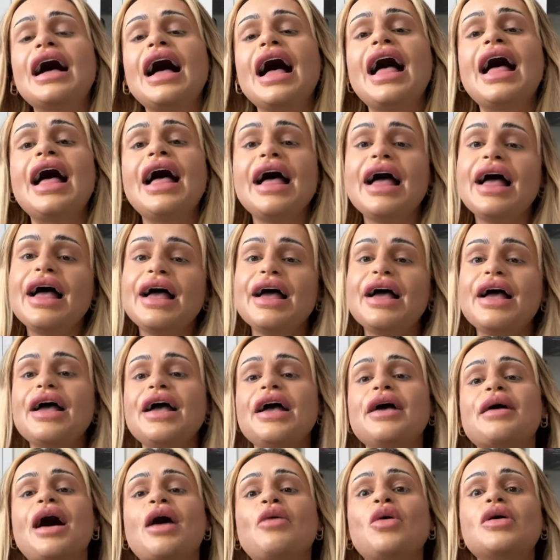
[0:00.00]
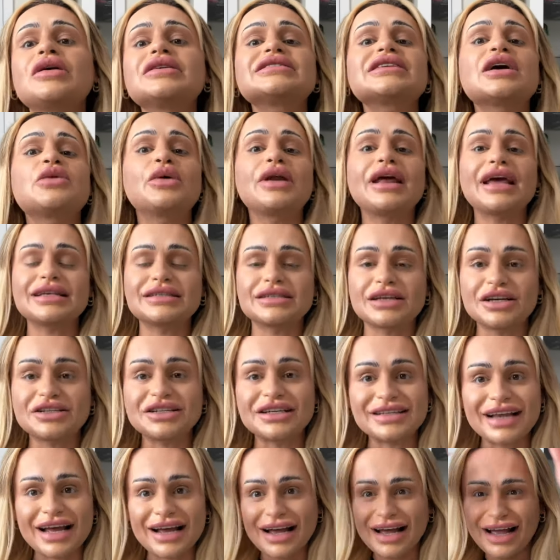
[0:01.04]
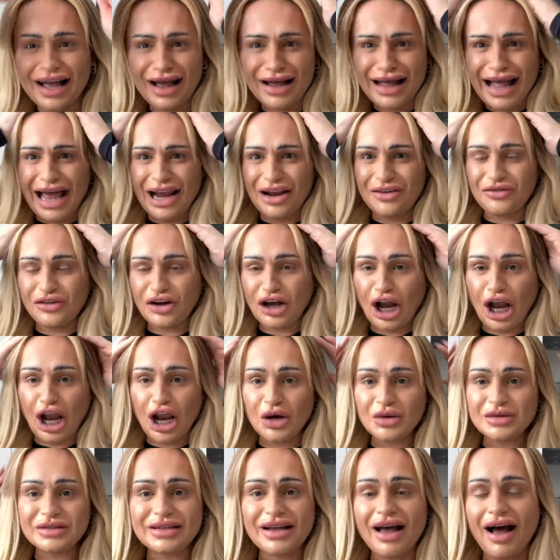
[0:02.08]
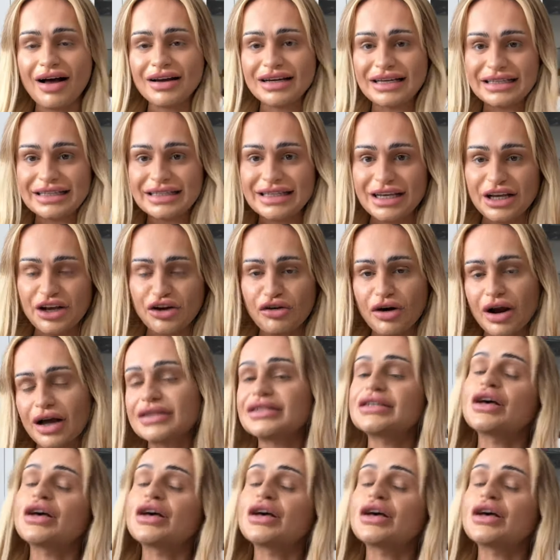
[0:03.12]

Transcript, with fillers: Uh, I won't say what it is because it's like kind of close guarded secret.